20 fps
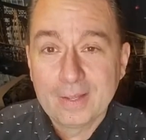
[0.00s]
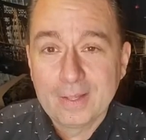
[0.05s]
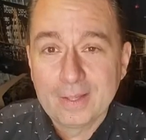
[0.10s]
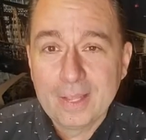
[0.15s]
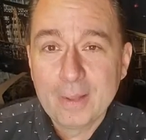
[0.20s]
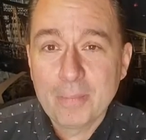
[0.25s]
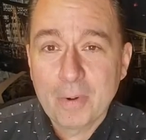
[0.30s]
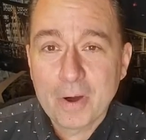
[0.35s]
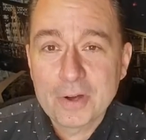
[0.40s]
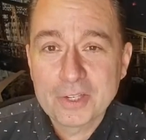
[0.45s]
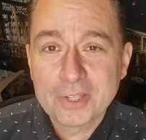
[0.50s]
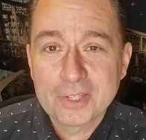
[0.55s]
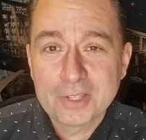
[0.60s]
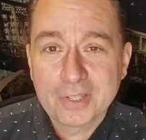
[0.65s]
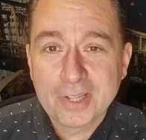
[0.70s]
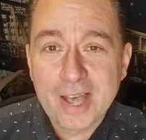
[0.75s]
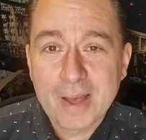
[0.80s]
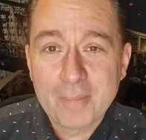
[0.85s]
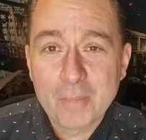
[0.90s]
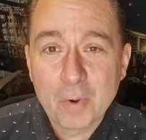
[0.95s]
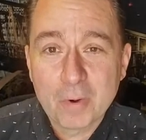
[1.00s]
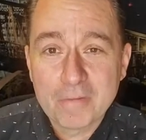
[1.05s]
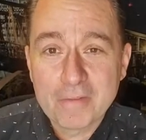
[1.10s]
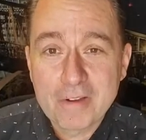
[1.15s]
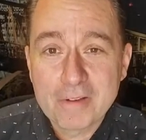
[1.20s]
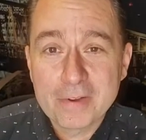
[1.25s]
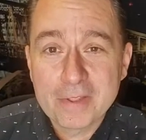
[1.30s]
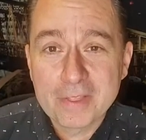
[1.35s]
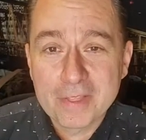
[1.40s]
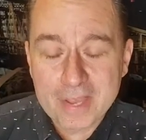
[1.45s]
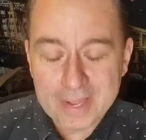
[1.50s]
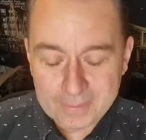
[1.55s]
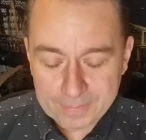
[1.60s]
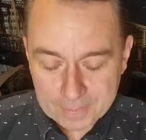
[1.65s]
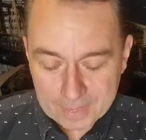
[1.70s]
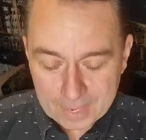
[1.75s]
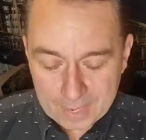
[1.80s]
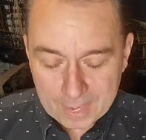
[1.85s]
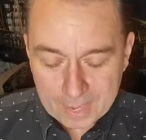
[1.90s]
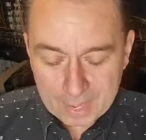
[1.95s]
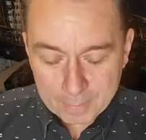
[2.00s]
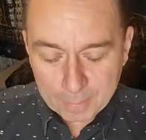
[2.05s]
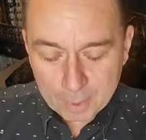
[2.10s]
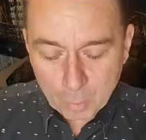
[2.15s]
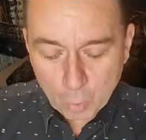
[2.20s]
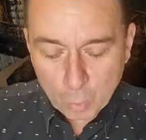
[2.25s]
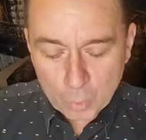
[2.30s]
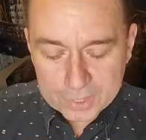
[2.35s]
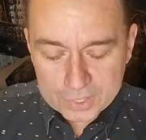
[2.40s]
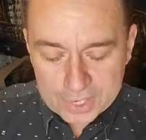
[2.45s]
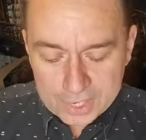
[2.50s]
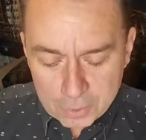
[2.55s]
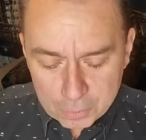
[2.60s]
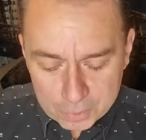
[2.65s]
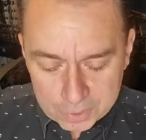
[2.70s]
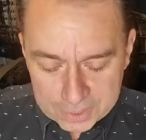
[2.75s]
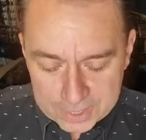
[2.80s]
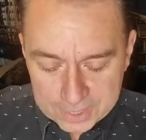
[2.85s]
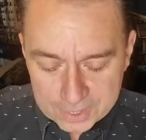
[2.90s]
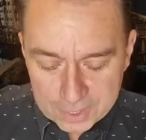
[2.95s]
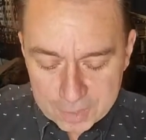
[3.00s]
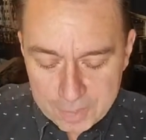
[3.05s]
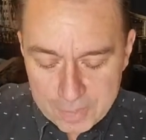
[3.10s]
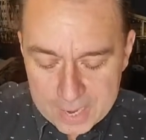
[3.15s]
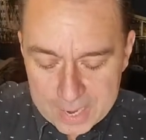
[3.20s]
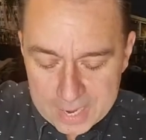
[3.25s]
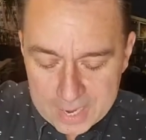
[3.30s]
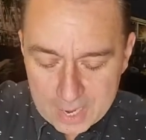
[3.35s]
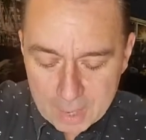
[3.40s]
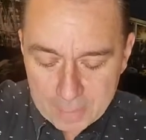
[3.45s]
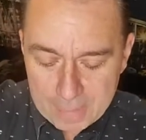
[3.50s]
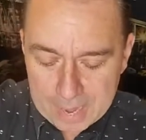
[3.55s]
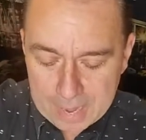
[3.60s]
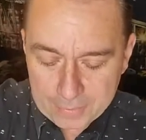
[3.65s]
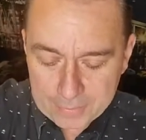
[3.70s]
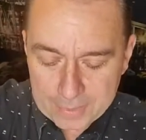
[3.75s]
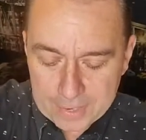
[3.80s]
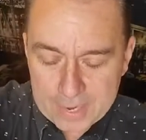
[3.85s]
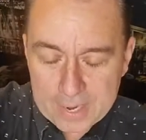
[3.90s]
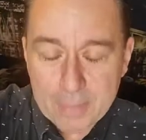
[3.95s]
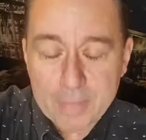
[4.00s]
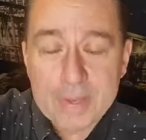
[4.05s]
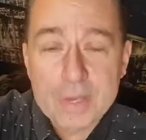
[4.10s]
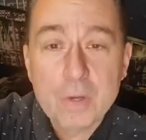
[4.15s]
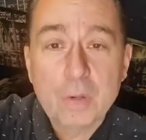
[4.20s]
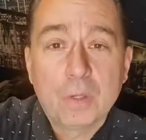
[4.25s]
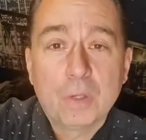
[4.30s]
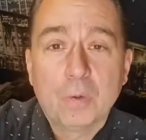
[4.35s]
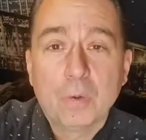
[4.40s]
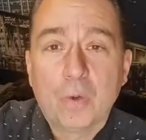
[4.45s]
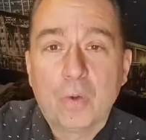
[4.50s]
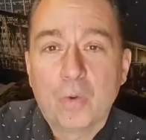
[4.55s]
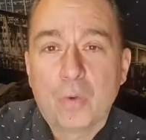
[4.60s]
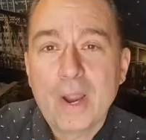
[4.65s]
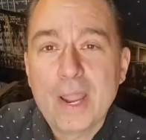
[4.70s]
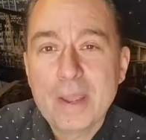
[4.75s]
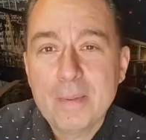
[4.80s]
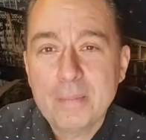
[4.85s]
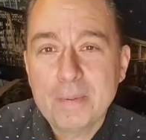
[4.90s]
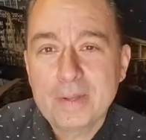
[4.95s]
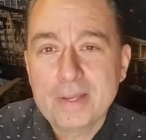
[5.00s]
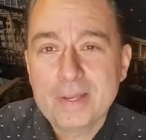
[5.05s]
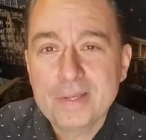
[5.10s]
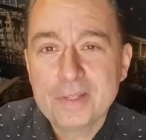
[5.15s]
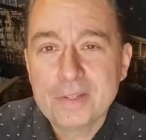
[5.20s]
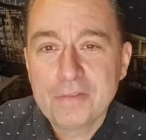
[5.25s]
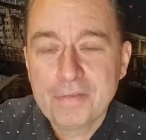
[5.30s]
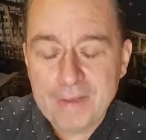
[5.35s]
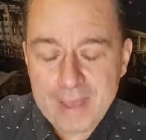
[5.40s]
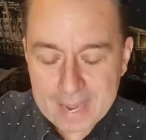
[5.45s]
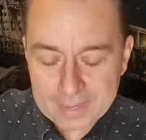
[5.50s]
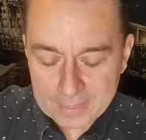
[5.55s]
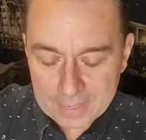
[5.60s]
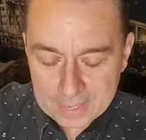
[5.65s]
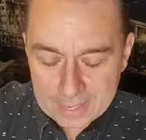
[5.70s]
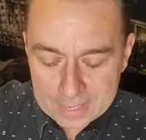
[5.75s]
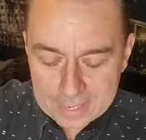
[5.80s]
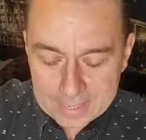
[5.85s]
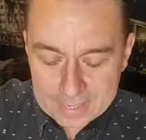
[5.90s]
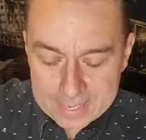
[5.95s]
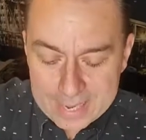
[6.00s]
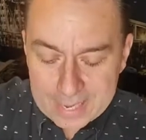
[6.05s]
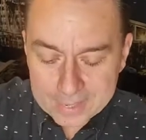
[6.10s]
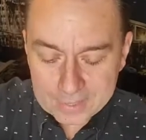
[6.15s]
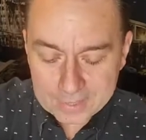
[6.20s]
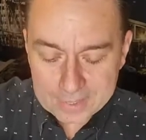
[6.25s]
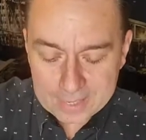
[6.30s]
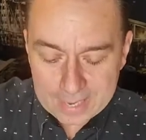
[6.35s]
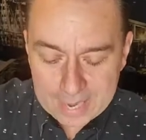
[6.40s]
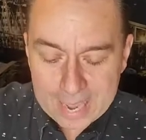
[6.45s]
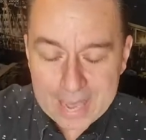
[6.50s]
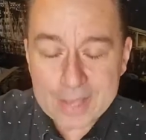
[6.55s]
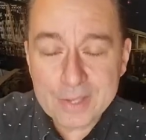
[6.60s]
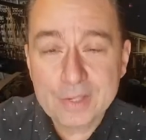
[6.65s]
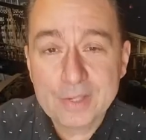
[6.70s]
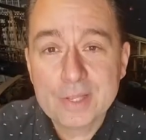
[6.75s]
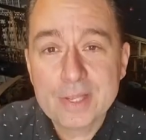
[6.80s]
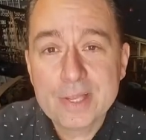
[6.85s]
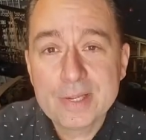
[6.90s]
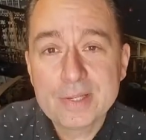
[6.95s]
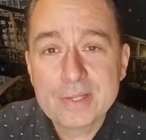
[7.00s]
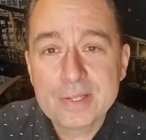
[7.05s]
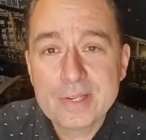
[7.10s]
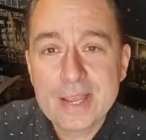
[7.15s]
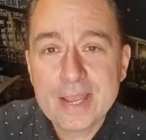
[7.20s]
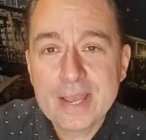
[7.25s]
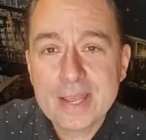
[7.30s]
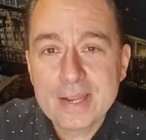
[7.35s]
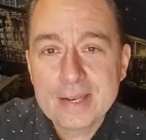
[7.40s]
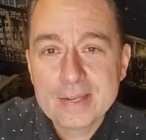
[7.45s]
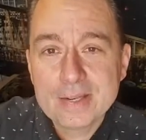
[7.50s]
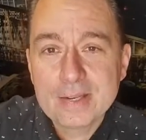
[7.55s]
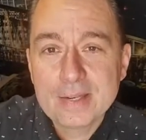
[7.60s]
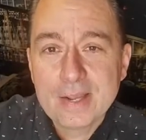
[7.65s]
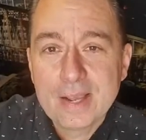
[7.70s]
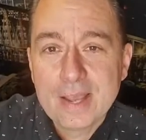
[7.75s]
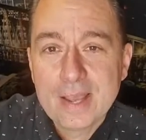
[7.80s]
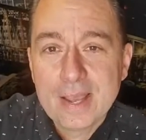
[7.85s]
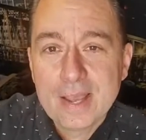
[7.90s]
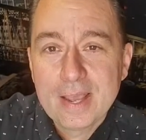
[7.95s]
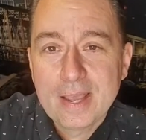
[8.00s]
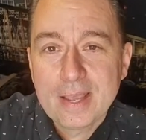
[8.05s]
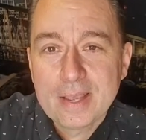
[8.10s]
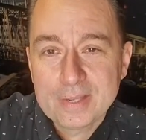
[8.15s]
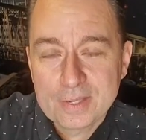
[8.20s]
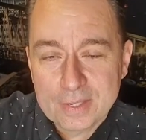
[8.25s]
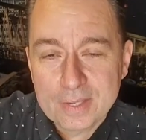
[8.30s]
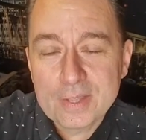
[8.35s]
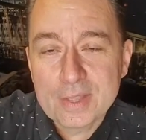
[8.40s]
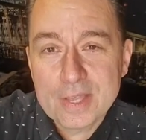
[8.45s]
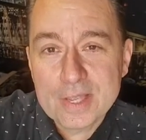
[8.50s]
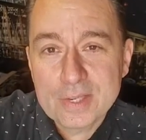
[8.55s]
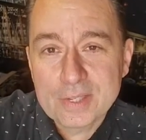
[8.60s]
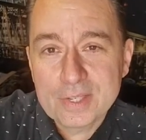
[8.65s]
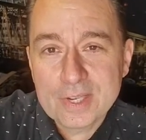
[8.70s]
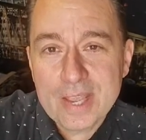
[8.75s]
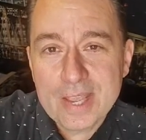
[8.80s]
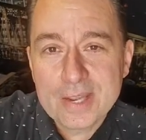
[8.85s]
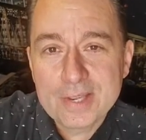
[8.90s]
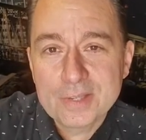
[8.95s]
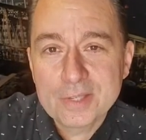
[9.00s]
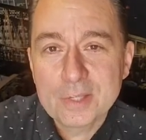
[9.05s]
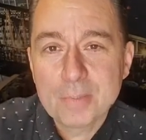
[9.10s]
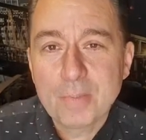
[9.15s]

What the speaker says: impart just a lot more of everything. But what's interesting to me about the Nebbiolo grape is the fact that it has thin skins,